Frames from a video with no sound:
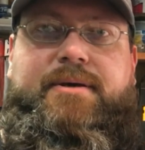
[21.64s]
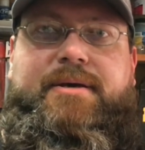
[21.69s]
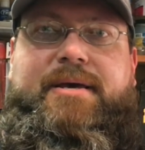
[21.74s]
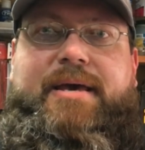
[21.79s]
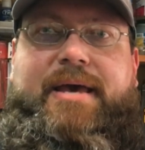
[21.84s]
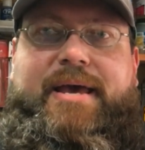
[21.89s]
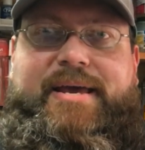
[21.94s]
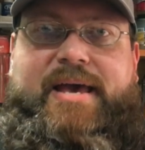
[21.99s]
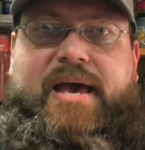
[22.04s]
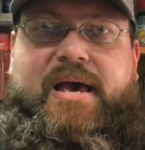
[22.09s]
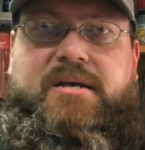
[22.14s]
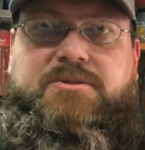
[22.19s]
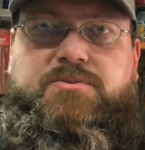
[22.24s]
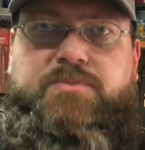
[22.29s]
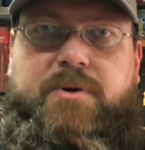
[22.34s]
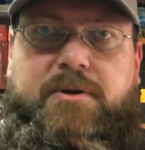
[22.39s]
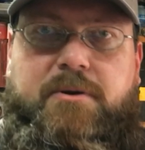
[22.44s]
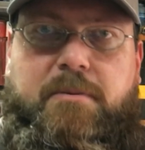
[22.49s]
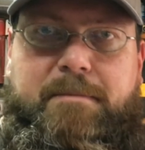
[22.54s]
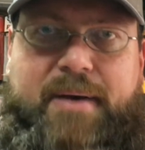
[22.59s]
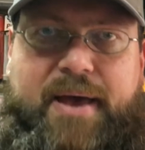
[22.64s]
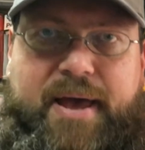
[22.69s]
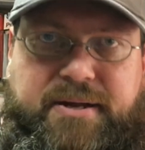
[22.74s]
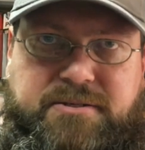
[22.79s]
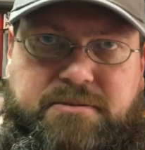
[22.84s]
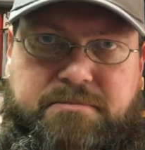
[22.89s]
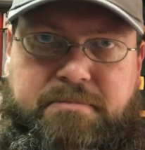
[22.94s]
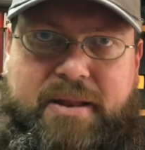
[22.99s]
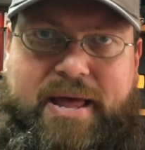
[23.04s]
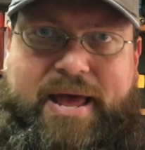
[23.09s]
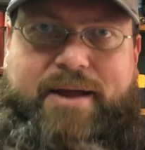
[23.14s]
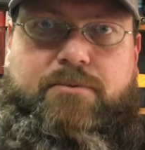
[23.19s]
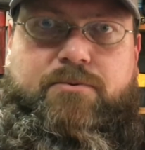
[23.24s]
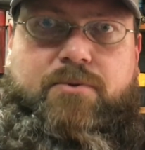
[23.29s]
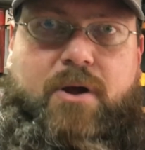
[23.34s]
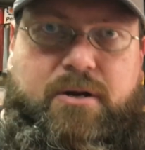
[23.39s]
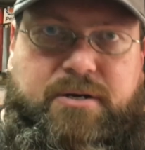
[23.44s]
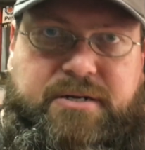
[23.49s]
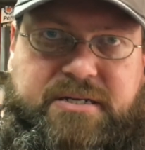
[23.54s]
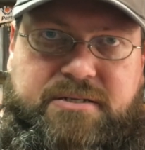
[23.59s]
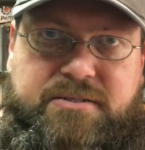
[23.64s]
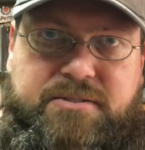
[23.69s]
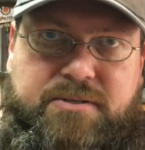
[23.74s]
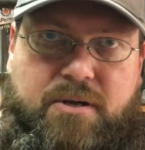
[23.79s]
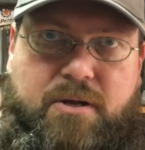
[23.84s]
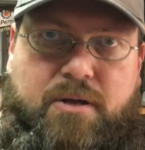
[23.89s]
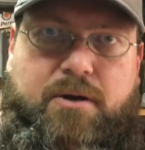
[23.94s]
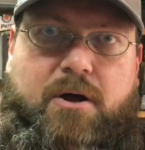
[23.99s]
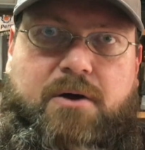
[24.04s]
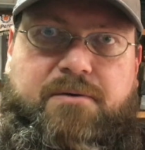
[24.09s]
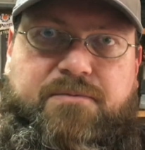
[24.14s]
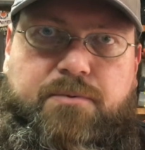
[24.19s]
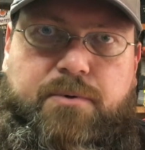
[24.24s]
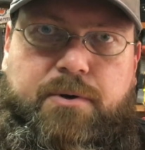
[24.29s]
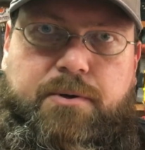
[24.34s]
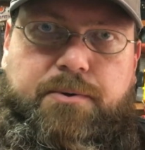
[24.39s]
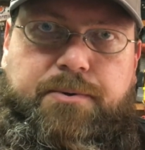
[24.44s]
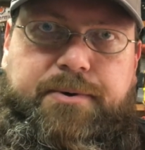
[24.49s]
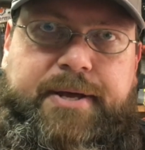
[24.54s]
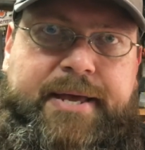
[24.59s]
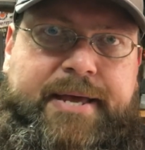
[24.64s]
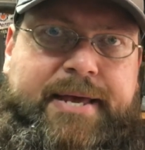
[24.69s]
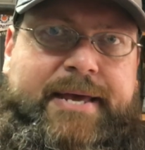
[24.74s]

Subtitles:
Hey guys, welcome back to Black Rock Nissan Off-Road,